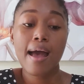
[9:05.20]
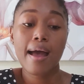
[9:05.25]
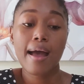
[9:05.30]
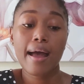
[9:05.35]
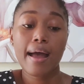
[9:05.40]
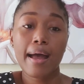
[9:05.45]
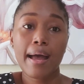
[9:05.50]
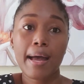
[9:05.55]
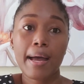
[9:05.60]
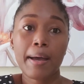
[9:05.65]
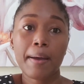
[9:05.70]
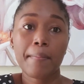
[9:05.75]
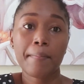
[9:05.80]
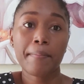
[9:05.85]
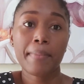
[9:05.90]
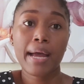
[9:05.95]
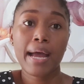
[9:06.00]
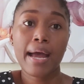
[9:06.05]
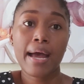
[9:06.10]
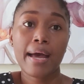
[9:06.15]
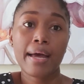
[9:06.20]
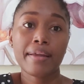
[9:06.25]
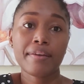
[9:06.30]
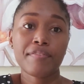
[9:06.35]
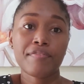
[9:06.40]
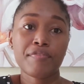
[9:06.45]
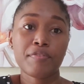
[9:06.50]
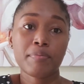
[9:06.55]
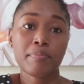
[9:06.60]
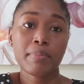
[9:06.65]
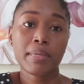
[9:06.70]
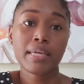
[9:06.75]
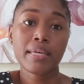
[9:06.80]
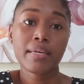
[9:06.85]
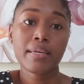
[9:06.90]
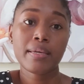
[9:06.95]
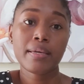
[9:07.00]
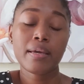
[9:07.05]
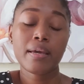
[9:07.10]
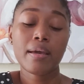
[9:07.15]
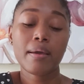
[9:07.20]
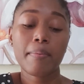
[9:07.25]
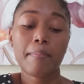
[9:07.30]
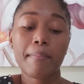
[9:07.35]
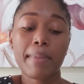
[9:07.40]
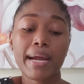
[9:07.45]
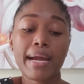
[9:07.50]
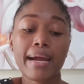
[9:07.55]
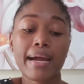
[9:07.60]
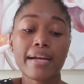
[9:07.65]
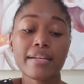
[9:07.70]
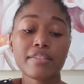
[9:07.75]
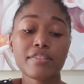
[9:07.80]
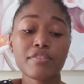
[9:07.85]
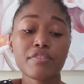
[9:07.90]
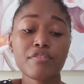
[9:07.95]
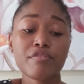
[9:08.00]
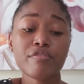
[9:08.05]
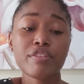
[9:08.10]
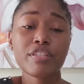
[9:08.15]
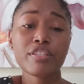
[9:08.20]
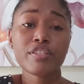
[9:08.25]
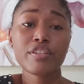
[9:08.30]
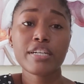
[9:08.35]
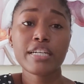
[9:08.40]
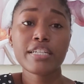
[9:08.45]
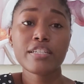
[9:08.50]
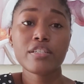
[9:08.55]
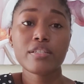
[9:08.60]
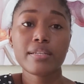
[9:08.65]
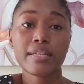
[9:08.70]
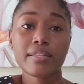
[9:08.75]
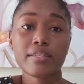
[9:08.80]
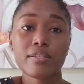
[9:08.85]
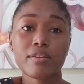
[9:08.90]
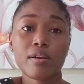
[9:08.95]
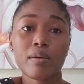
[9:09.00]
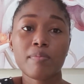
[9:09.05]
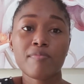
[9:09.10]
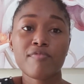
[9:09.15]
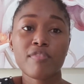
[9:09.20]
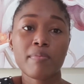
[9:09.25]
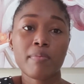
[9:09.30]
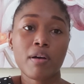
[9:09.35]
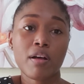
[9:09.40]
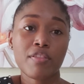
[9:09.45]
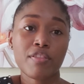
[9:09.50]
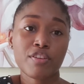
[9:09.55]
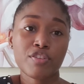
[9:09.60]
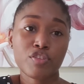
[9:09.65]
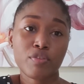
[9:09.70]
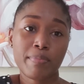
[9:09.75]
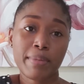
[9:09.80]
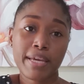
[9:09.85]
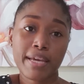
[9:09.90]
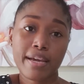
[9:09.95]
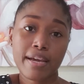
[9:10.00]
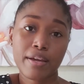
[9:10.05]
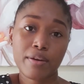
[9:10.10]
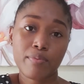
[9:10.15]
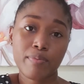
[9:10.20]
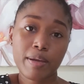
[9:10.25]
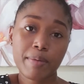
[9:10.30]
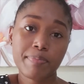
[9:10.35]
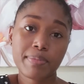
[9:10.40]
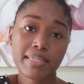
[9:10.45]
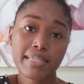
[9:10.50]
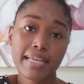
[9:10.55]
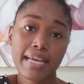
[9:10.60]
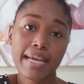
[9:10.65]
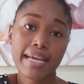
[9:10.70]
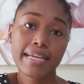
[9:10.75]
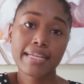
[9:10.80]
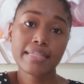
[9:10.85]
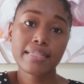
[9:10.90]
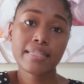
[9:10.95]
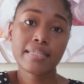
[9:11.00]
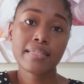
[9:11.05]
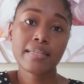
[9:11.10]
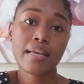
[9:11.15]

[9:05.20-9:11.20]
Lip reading: And for me, my article research tends to come from other Jamaican websites.